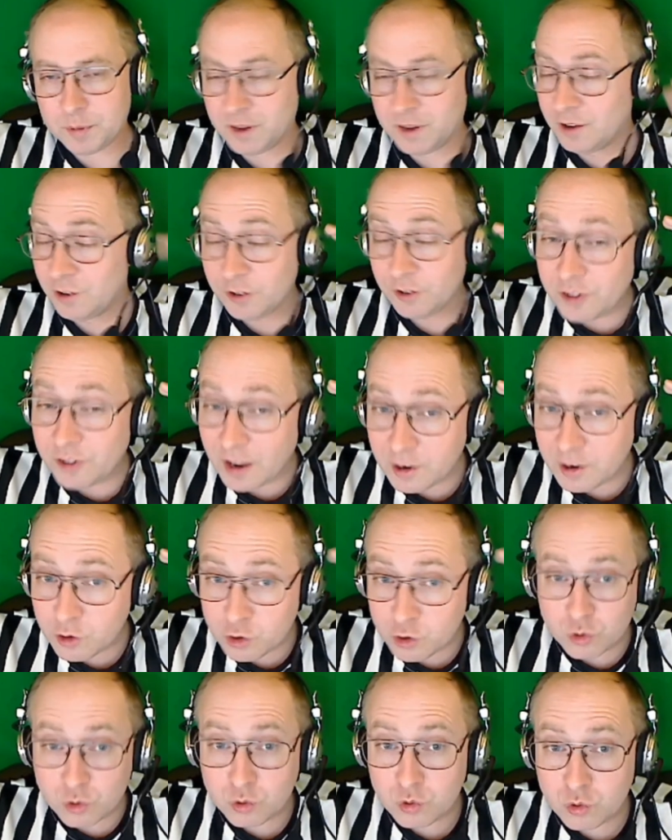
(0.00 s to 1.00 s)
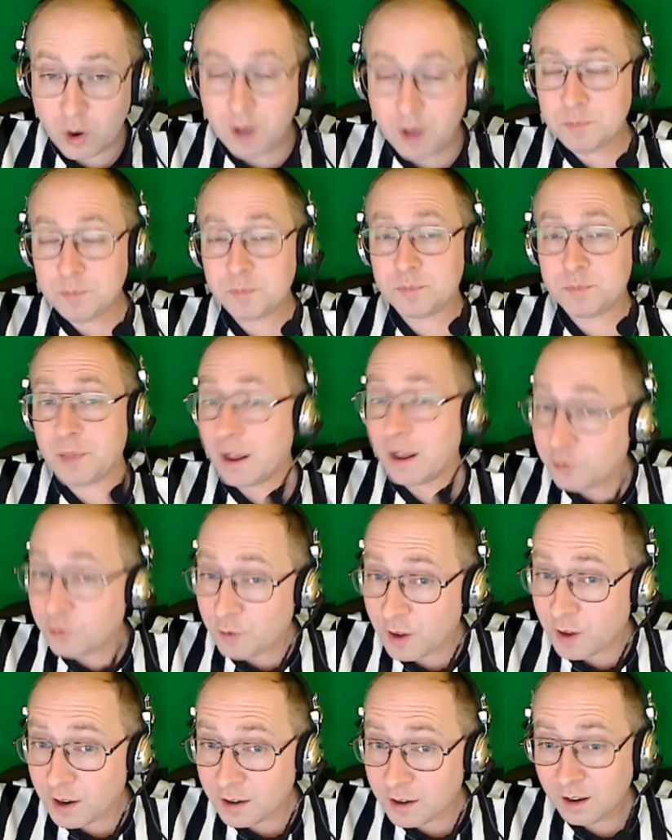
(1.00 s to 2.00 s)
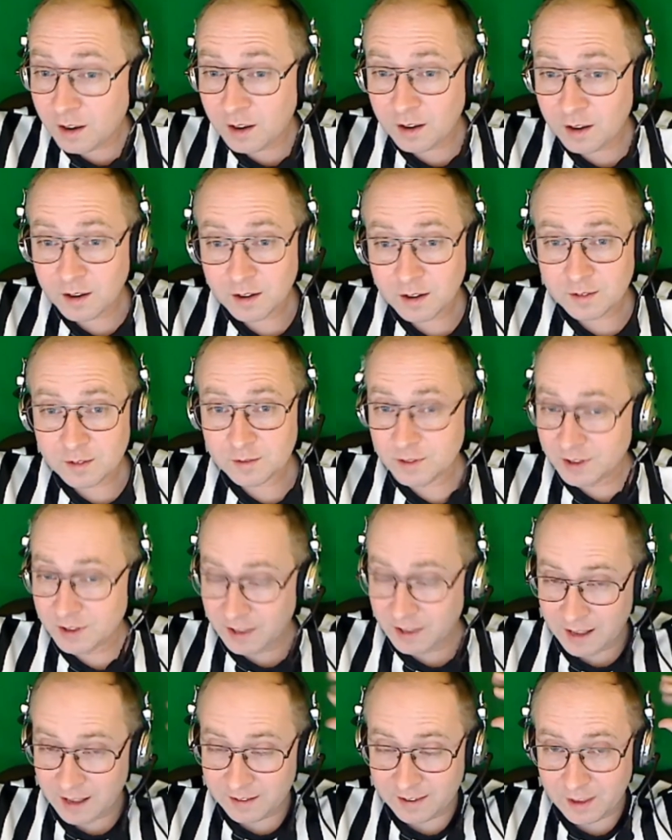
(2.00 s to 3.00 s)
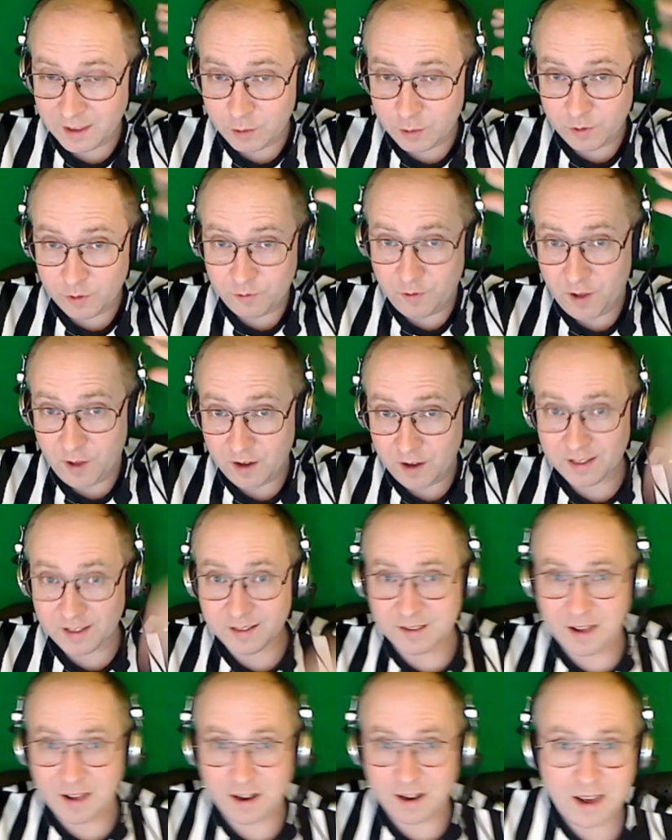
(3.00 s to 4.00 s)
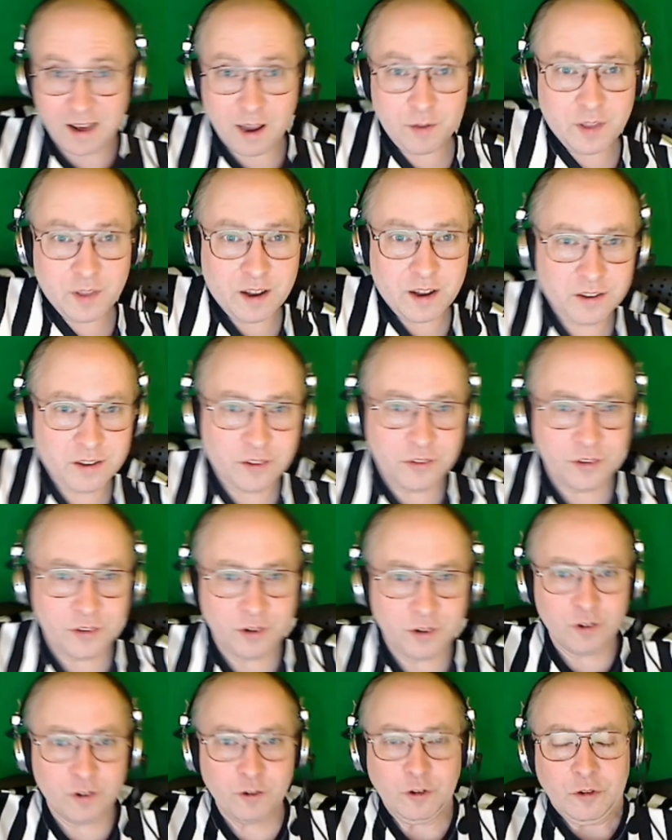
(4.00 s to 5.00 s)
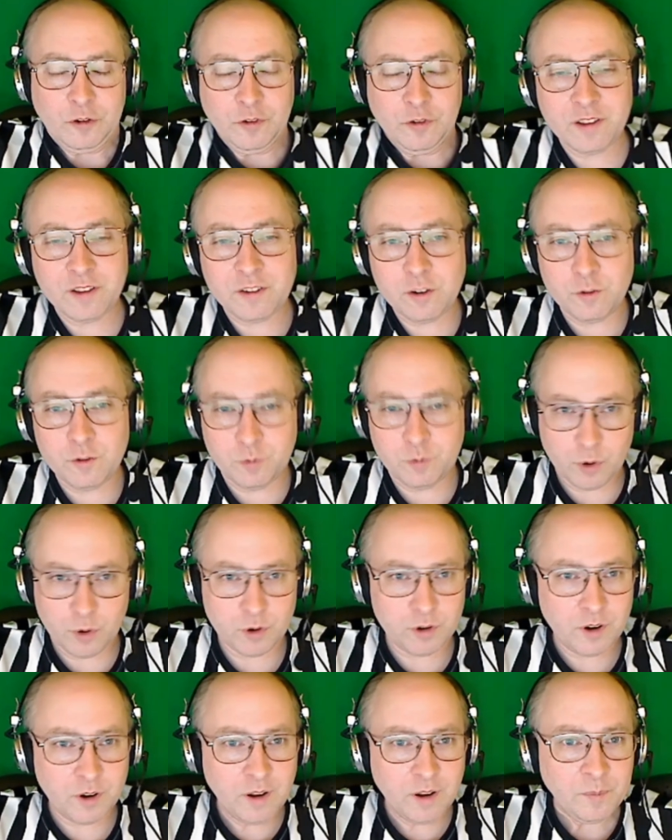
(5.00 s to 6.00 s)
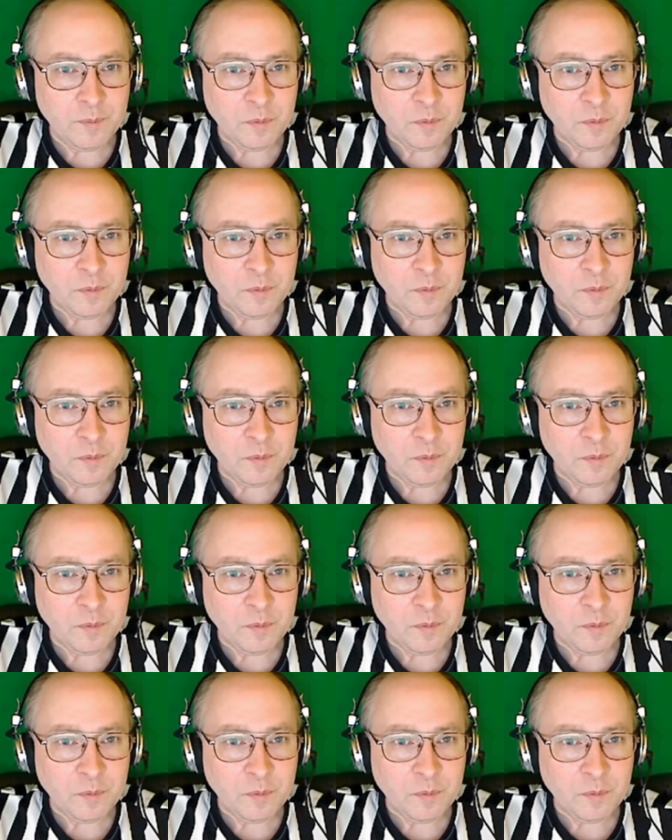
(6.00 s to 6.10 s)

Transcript: It can just say Trump, that's fine. You can't say the word fuck, that's not allowed. That is considered an offensive word.